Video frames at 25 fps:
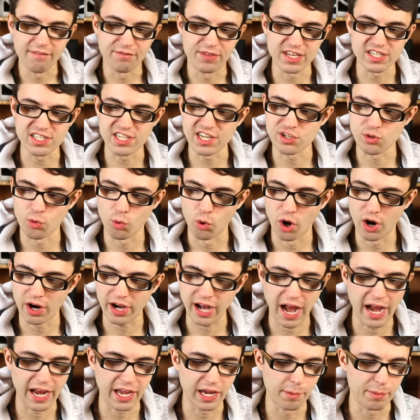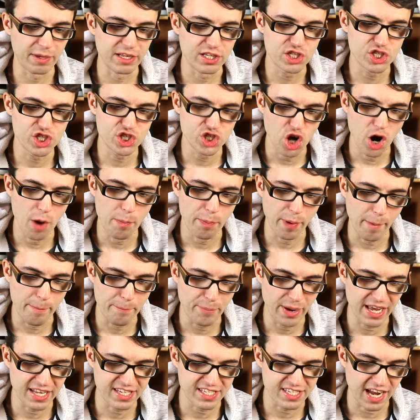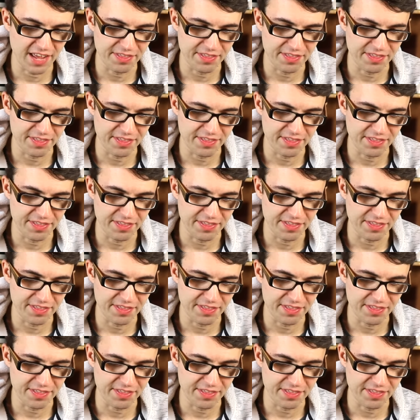if this doesn't work, I'm gonna be super pissed